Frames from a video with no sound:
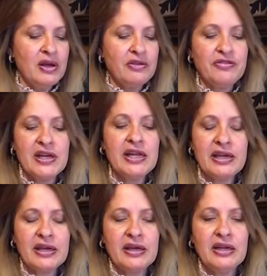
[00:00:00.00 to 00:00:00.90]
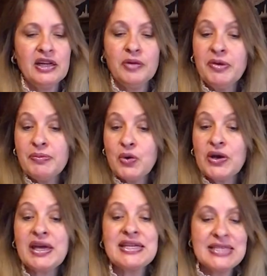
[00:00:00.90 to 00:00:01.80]
feeling a little bit more
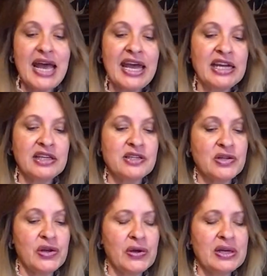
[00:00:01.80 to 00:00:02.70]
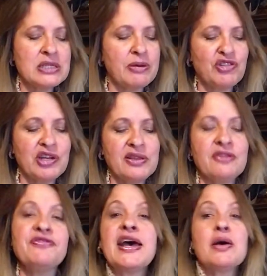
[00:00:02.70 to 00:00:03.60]
contained, especially in
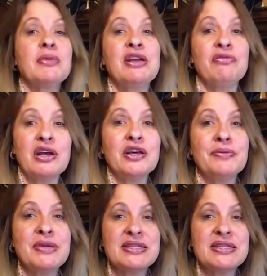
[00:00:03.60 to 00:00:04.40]
the family realm.